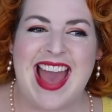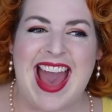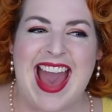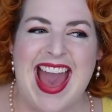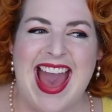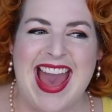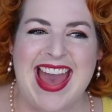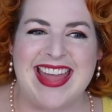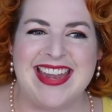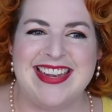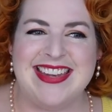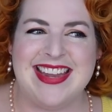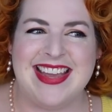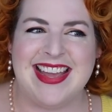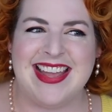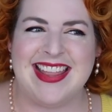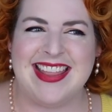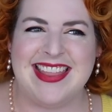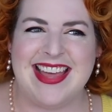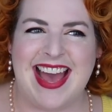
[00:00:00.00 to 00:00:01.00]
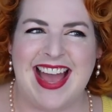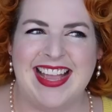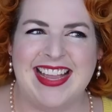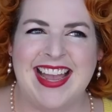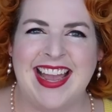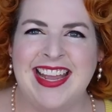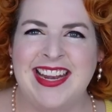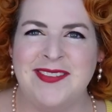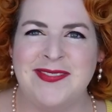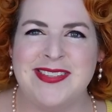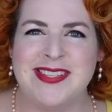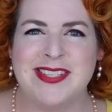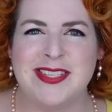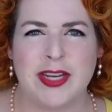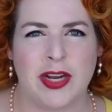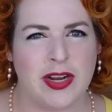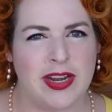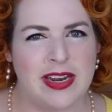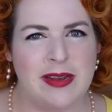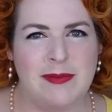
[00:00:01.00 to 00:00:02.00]
And that kind of
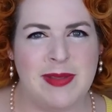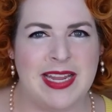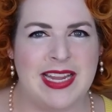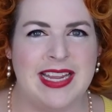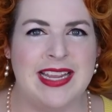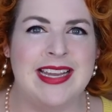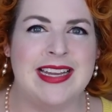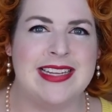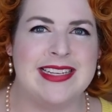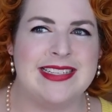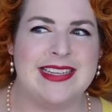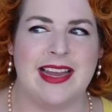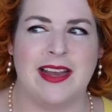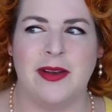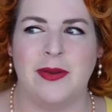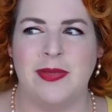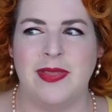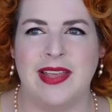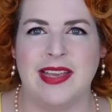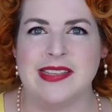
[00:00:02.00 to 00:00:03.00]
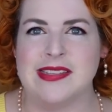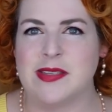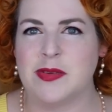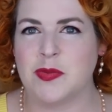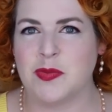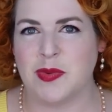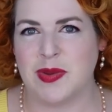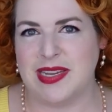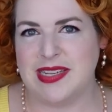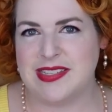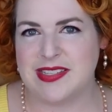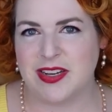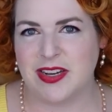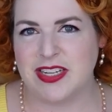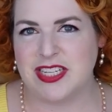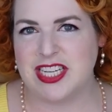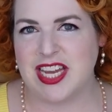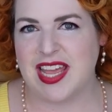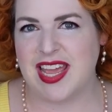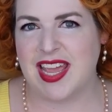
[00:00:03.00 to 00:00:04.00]
started me down this
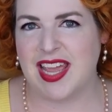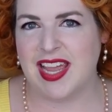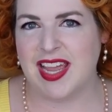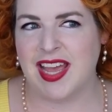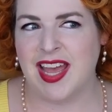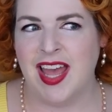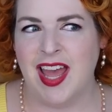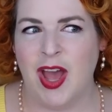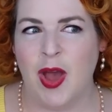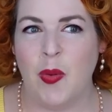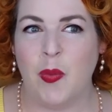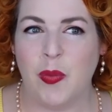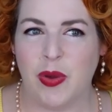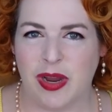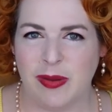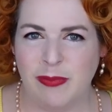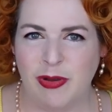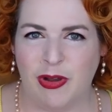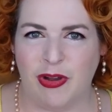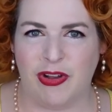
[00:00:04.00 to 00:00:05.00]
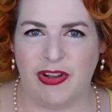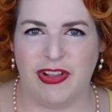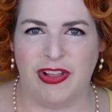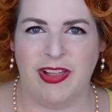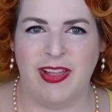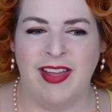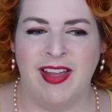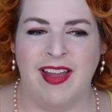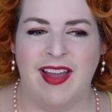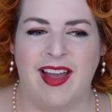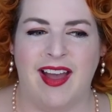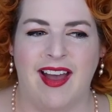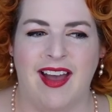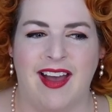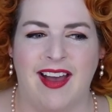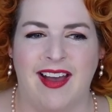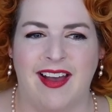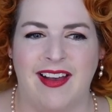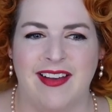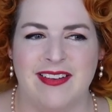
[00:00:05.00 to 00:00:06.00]
researching wormhole
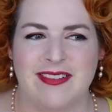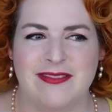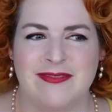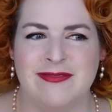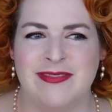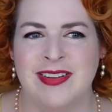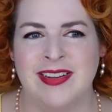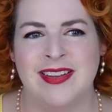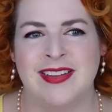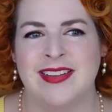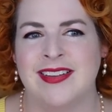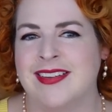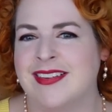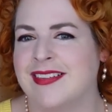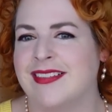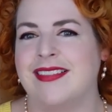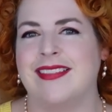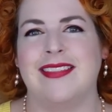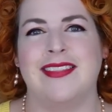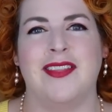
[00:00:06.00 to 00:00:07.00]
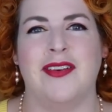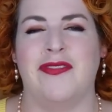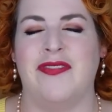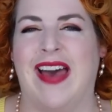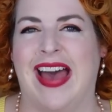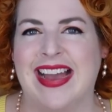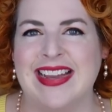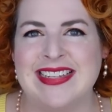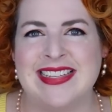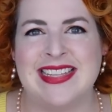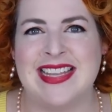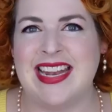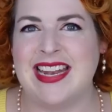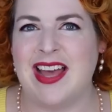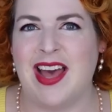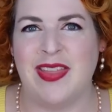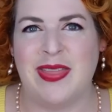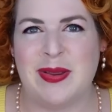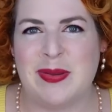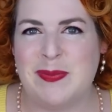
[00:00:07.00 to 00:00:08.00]
of the fact that
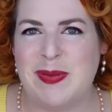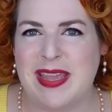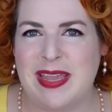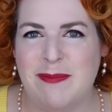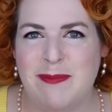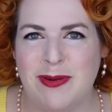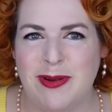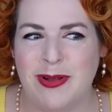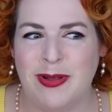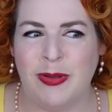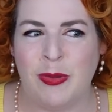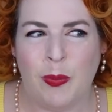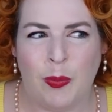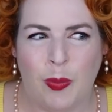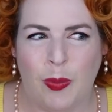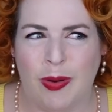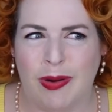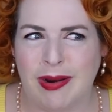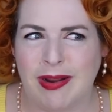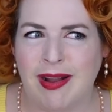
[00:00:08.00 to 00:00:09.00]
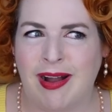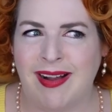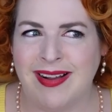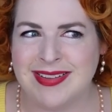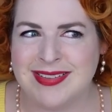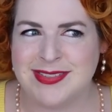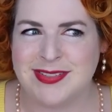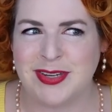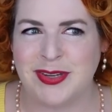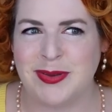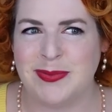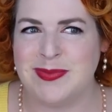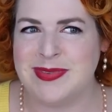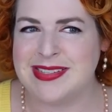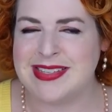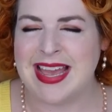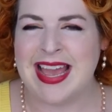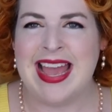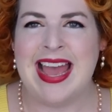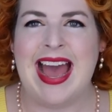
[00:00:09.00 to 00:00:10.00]
other people wore
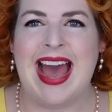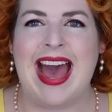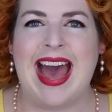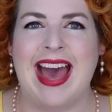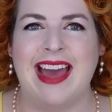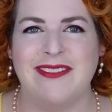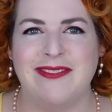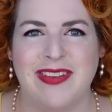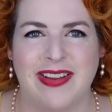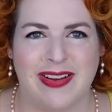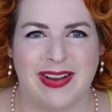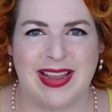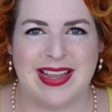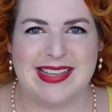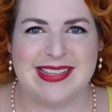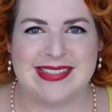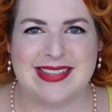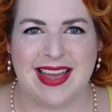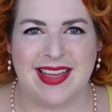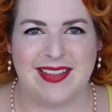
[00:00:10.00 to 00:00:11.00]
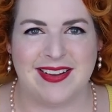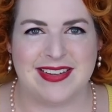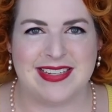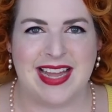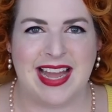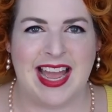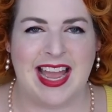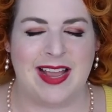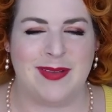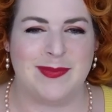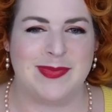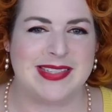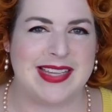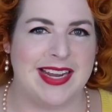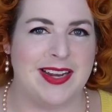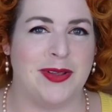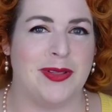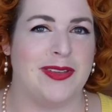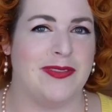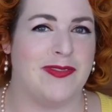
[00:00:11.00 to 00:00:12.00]
costumes at various other times.
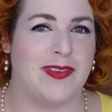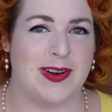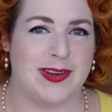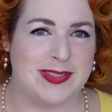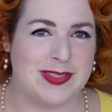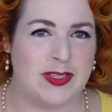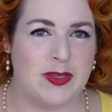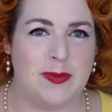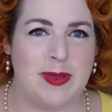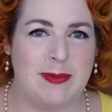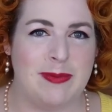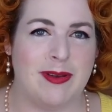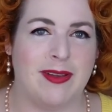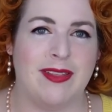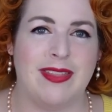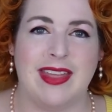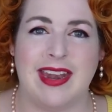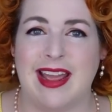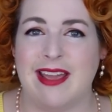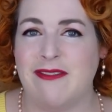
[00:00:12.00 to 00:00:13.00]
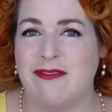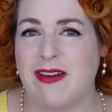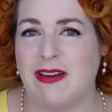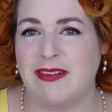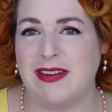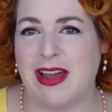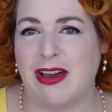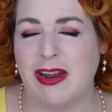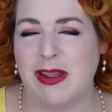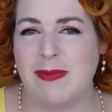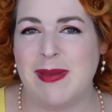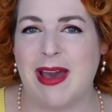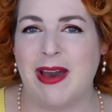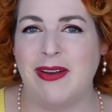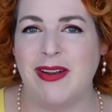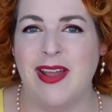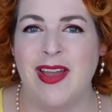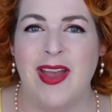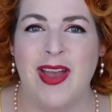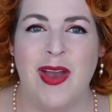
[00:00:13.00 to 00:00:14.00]
I know the first two people that I found out
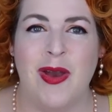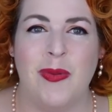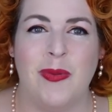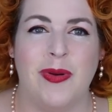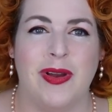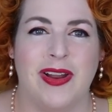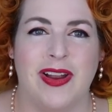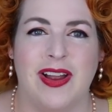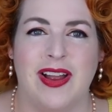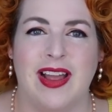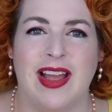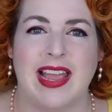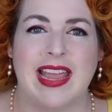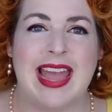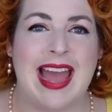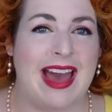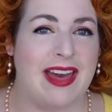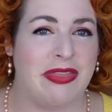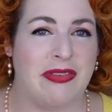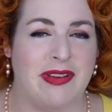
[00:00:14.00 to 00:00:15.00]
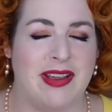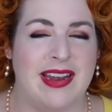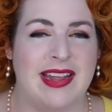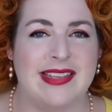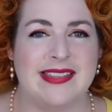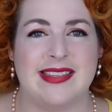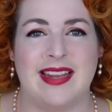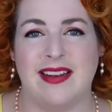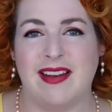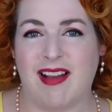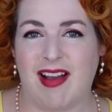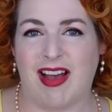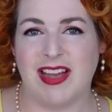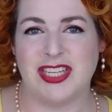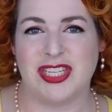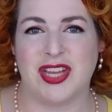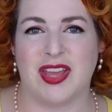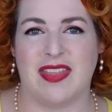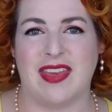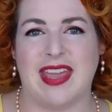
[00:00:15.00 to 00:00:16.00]
about were Catherine is in
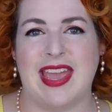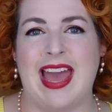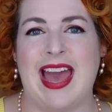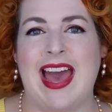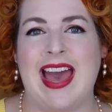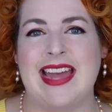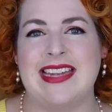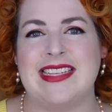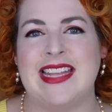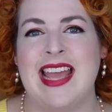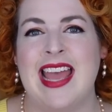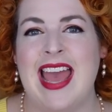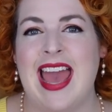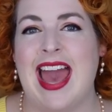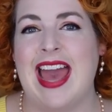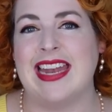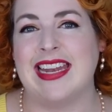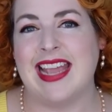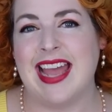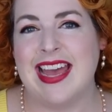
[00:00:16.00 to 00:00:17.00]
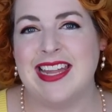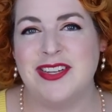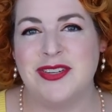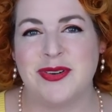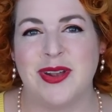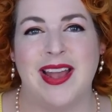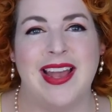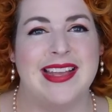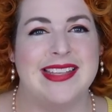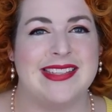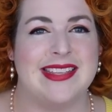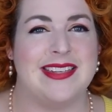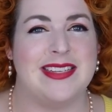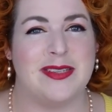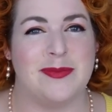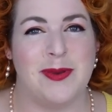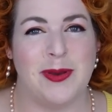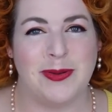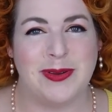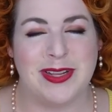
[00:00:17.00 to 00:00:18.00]
Koshka the Cat and Kendra is in
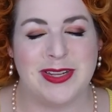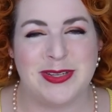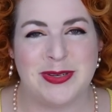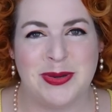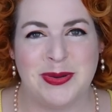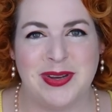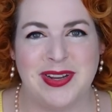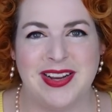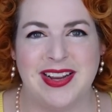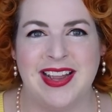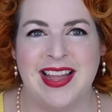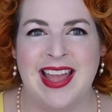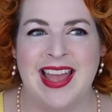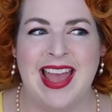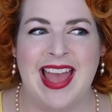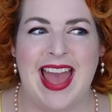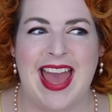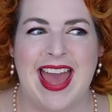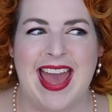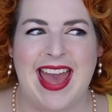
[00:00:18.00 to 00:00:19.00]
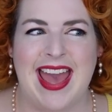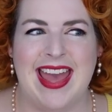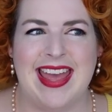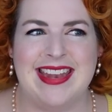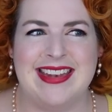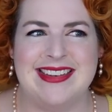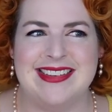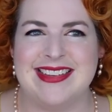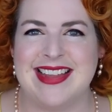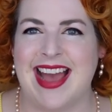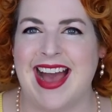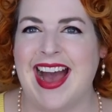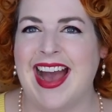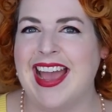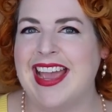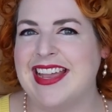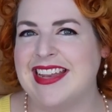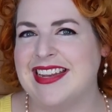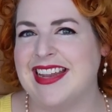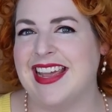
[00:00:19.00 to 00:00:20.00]
Demode Couture and
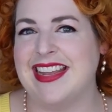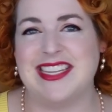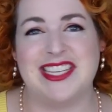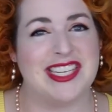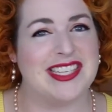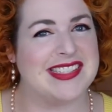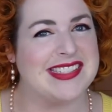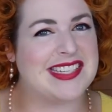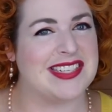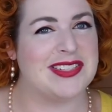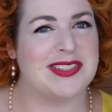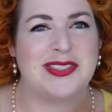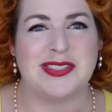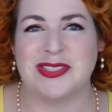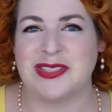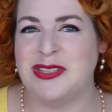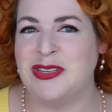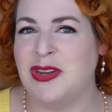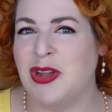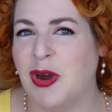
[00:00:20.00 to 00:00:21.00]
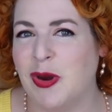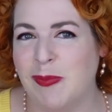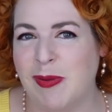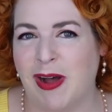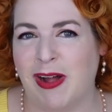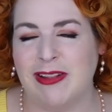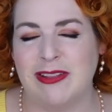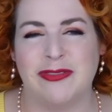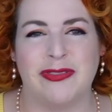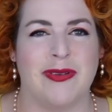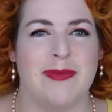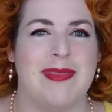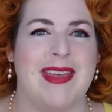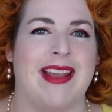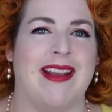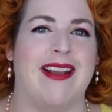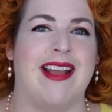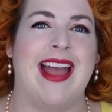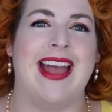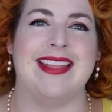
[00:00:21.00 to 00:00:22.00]
I it just snowballed from
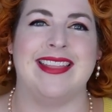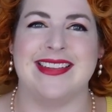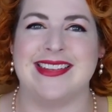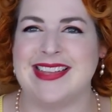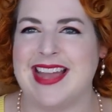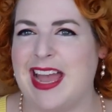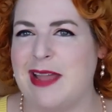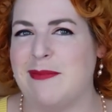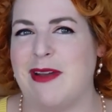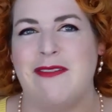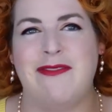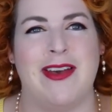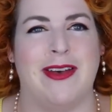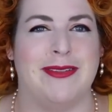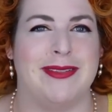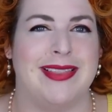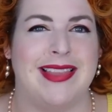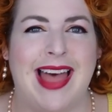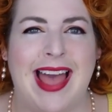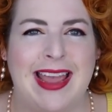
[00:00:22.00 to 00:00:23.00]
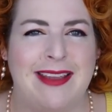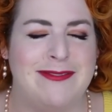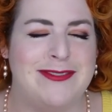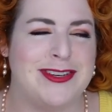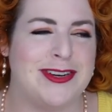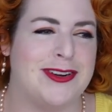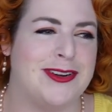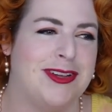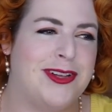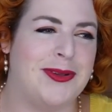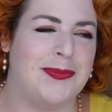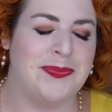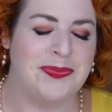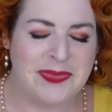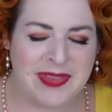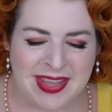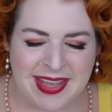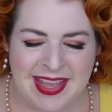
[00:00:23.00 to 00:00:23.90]
there at the time I found Live Journal